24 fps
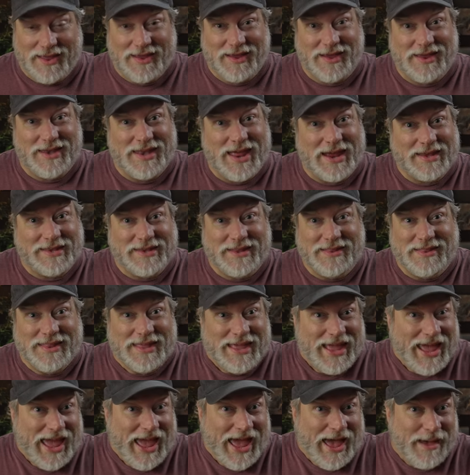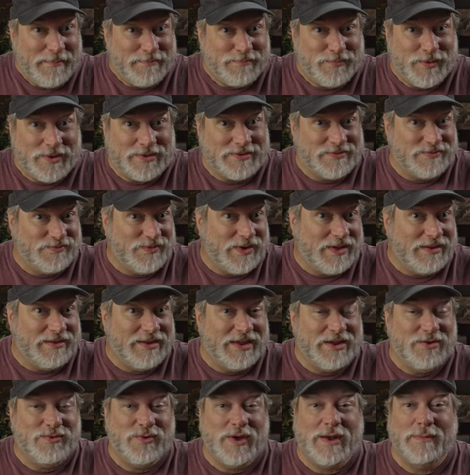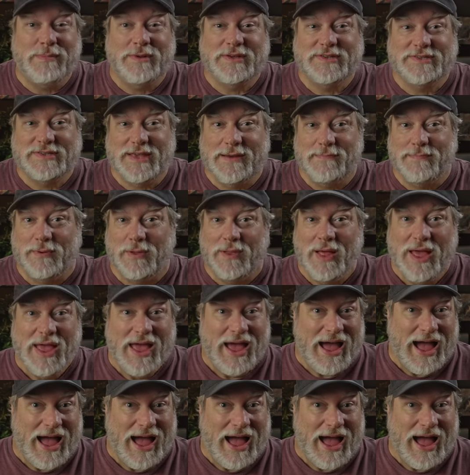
Connecting the app was, well, incredibly simple.